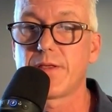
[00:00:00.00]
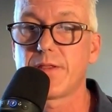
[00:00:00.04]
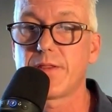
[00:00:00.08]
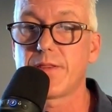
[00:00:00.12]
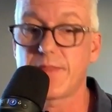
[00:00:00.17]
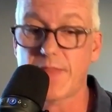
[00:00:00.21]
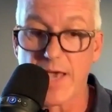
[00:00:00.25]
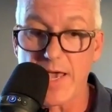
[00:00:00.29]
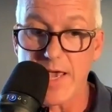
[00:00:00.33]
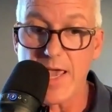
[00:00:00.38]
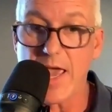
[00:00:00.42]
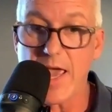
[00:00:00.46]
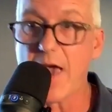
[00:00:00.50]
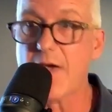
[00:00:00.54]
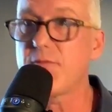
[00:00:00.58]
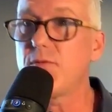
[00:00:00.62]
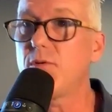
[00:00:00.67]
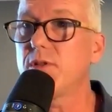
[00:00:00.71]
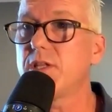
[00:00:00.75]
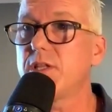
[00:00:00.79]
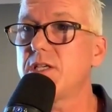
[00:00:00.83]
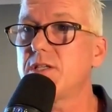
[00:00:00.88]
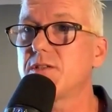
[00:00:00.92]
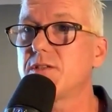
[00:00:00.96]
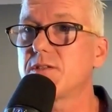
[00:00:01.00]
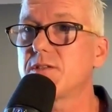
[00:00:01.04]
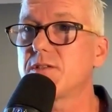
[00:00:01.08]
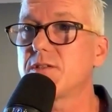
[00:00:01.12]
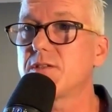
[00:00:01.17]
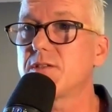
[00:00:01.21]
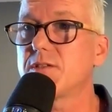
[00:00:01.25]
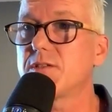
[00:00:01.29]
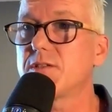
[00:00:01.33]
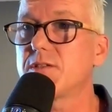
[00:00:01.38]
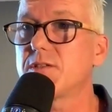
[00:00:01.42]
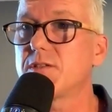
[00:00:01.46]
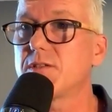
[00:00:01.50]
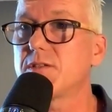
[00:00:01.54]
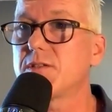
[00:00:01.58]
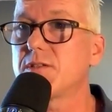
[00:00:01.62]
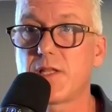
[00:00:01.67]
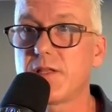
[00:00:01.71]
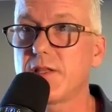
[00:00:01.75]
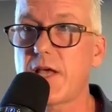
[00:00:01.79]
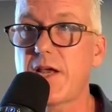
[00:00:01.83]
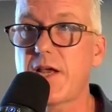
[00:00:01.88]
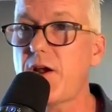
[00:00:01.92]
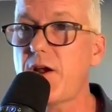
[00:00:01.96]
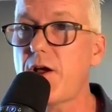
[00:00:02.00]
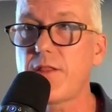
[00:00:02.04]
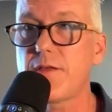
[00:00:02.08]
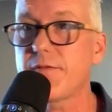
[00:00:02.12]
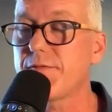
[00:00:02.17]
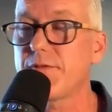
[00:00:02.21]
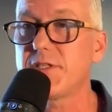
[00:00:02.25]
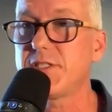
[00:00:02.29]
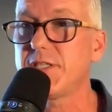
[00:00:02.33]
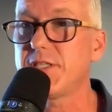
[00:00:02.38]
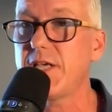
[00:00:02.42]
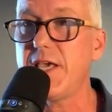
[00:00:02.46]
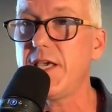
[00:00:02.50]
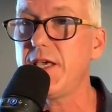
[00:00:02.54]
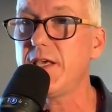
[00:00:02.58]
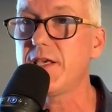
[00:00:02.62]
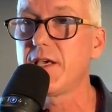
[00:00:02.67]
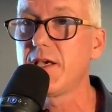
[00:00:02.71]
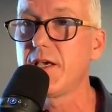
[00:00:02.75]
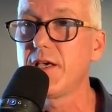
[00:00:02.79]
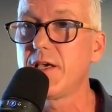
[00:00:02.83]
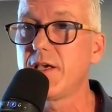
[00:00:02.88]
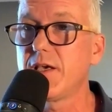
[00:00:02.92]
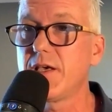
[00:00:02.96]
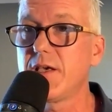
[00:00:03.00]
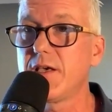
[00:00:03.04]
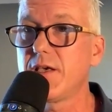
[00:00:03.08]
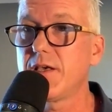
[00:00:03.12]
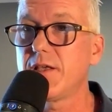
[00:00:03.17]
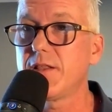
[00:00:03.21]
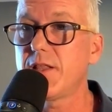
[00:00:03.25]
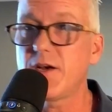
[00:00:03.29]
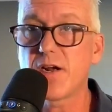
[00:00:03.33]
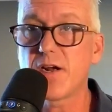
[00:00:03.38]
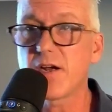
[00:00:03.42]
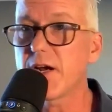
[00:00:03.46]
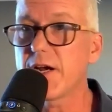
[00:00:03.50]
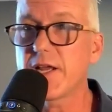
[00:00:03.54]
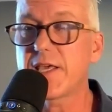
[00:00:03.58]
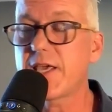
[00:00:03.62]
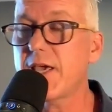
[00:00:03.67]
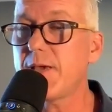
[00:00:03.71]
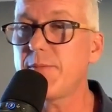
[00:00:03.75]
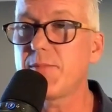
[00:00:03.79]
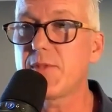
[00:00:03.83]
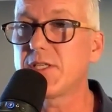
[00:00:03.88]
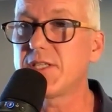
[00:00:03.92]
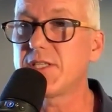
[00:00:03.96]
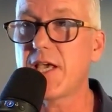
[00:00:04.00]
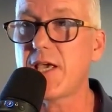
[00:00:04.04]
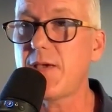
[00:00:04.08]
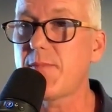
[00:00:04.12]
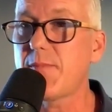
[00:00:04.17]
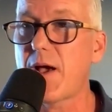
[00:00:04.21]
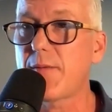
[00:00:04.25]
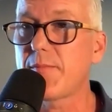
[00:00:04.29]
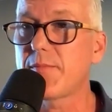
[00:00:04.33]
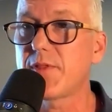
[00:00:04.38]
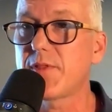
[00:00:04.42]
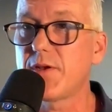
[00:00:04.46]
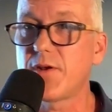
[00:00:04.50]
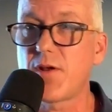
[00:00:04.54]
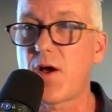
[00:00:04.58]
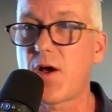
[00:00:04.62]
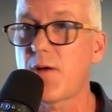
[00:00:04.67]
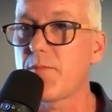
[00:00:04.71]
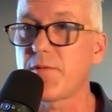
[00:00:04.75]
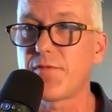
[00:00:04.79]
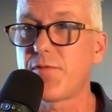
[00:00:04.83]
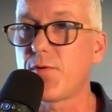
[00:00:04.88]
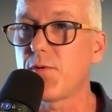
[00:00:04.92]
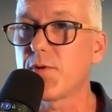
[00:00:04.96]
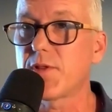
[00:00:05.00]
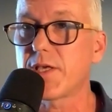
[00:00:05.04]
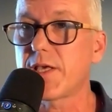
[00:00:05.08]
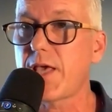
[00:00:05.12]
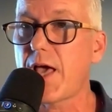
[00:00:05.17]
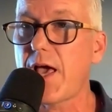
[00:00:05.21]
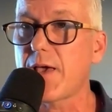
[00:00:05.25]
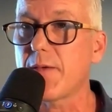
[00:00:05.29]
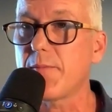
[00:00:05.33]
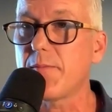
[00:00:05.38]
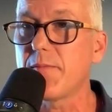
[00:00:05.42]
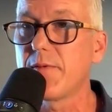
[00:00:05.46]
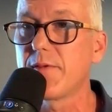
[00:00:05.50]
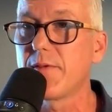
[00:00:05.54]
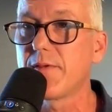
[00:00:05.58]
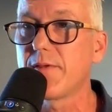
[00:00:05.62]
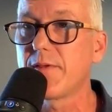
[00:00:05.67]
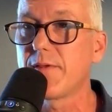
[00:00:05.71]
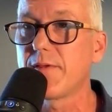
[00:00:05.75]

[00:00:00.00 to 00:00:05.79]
They have all these cultures. They know that fatigue, they're not going to keep the team up the night before the game.